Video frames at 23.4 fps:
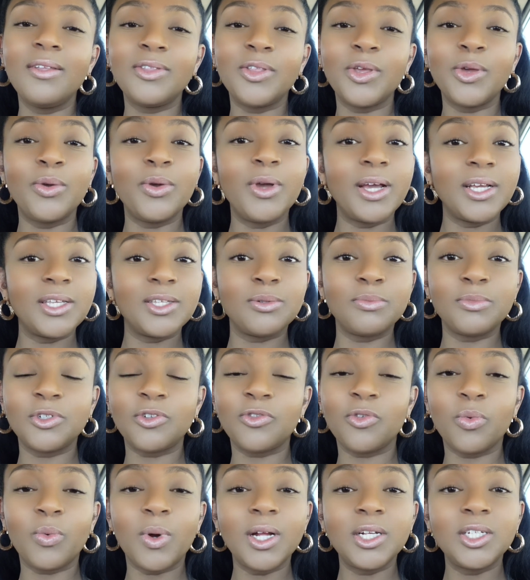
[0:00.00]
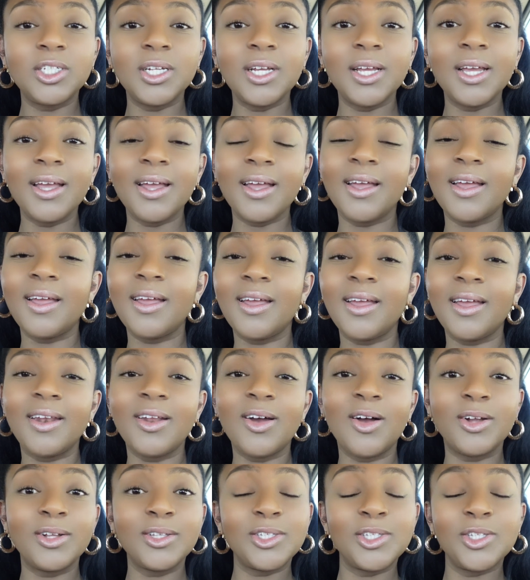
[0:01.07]
Thank you guys so much for watching,
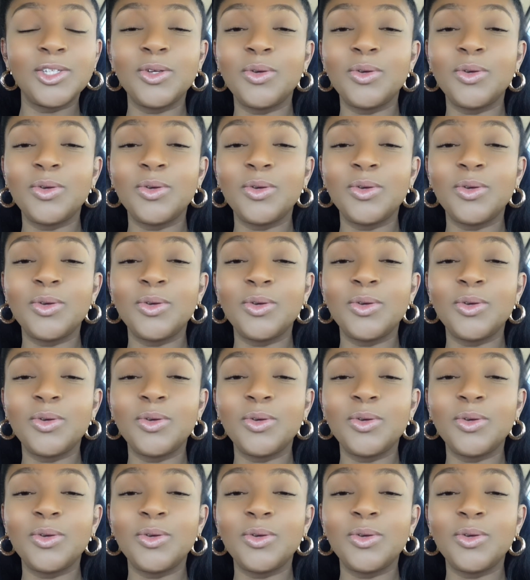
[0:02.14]
and on